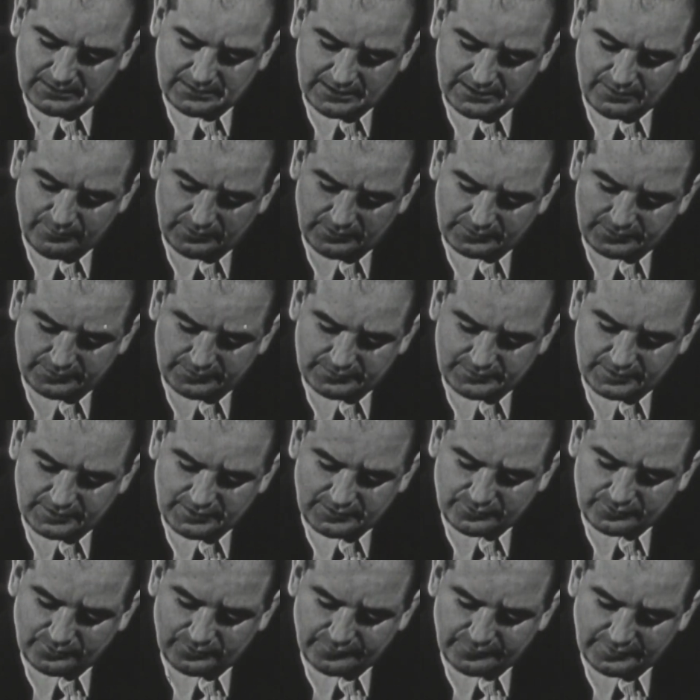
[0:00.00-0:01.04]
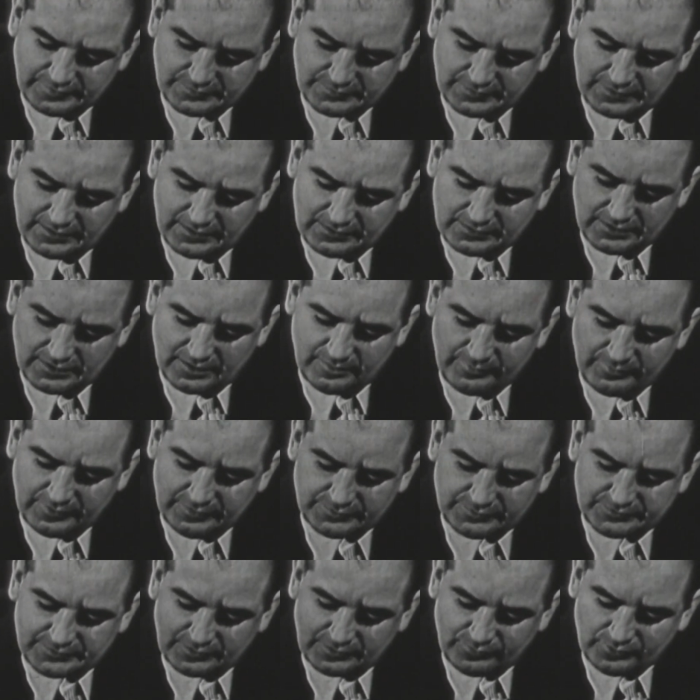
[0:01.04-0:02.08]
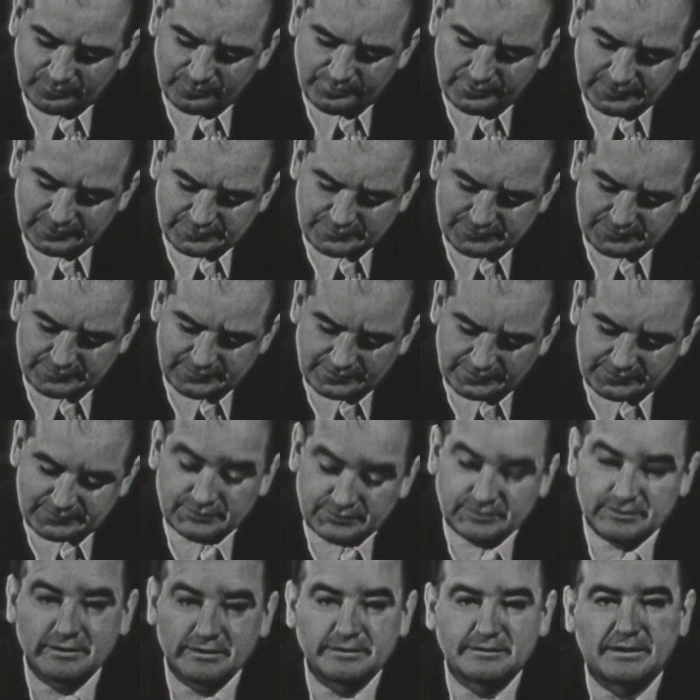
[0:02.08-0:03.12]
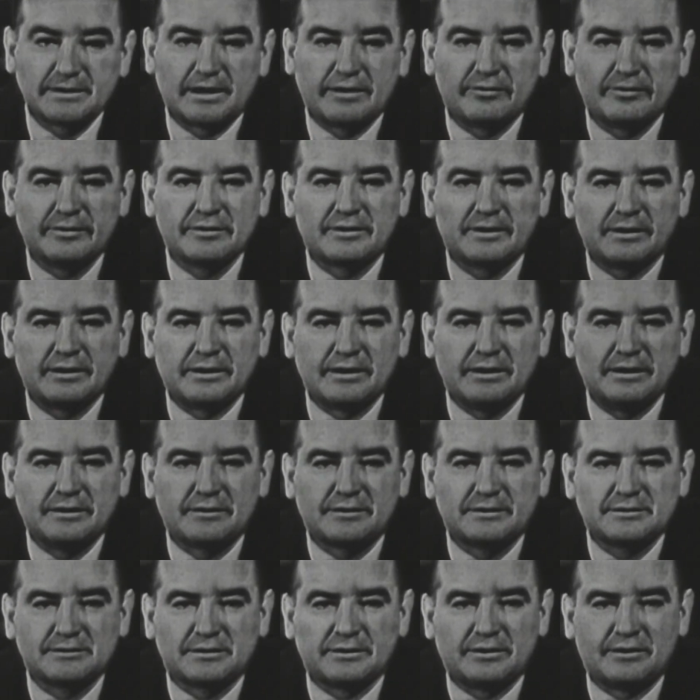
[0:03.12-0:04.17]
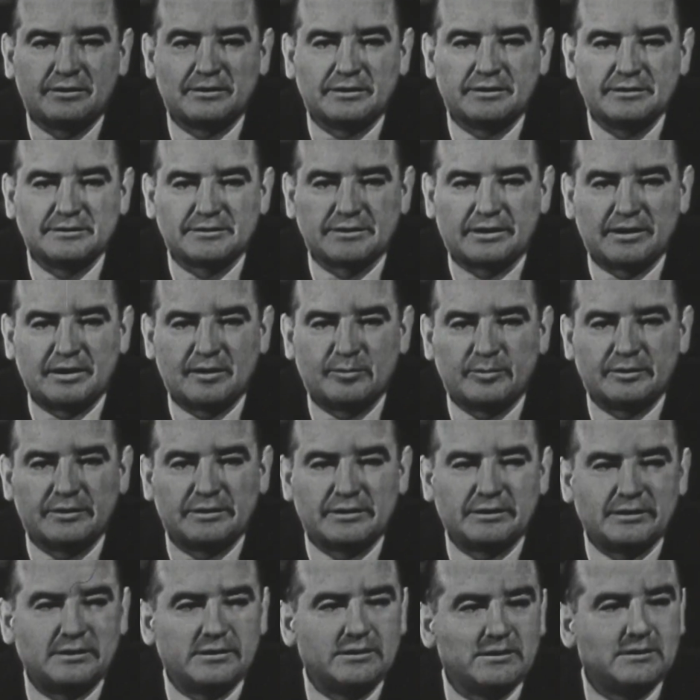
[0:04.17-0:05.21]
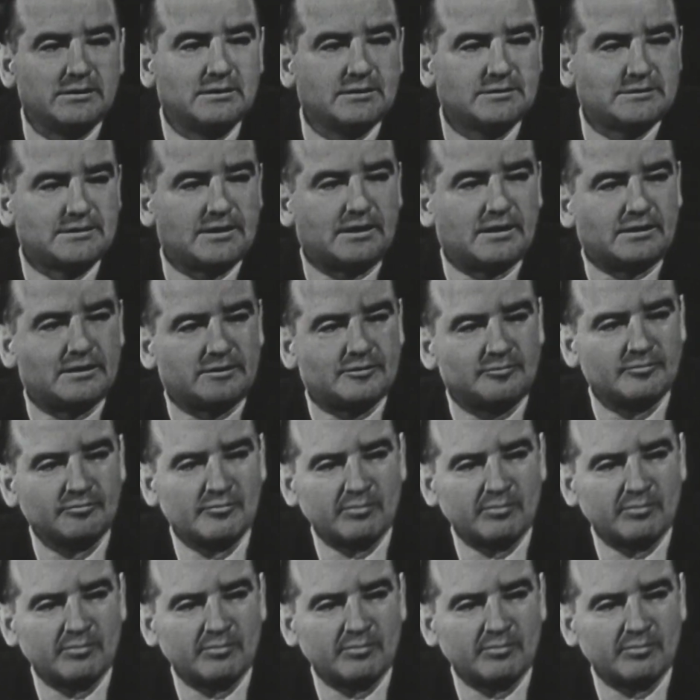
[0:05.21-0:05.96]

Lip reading: I will continue to investigate communists. There will be a sixth, a seventh, an eighth, as long as I am in the Senate.